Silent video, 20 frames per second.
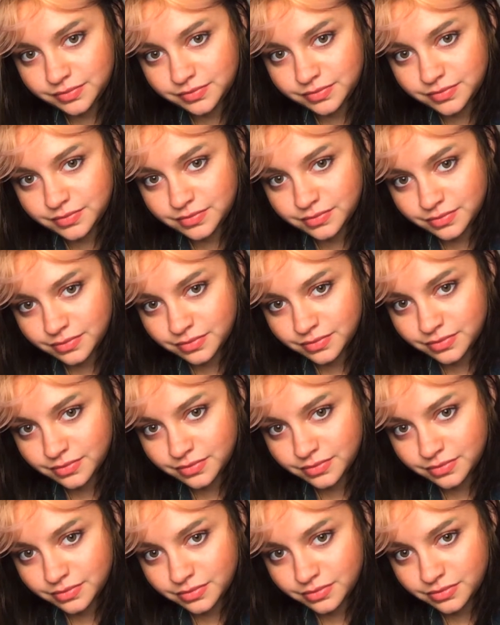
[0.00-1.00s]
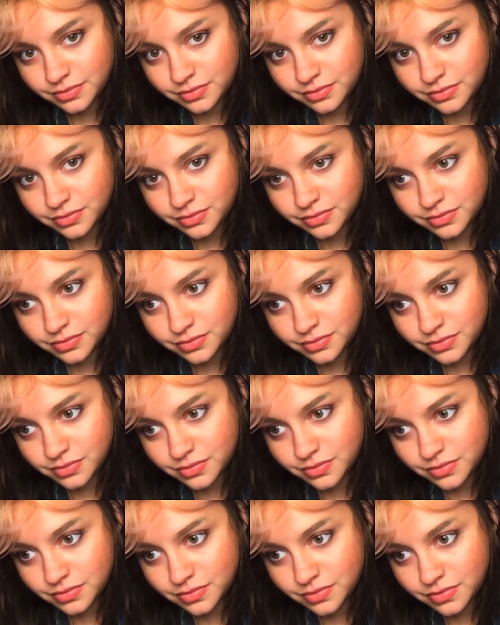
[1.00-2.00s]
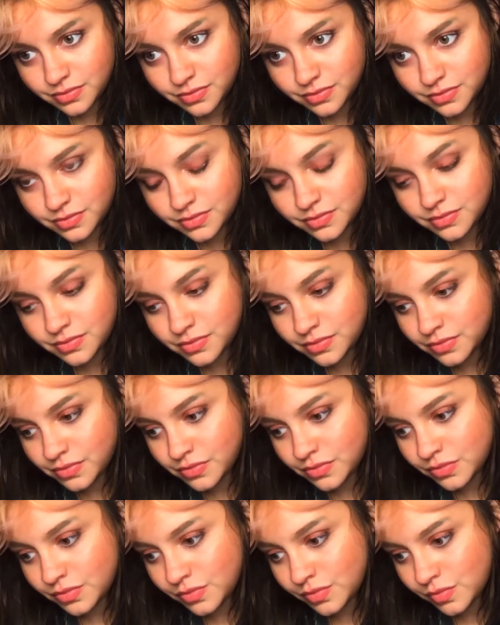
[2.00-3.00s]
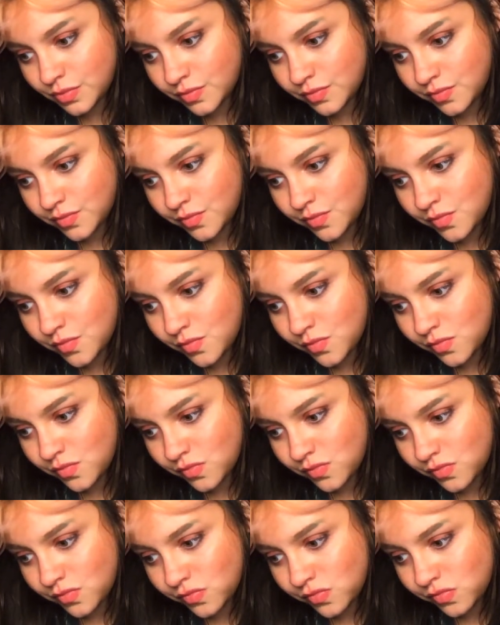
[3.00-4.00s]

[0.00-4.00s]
Nothing is said.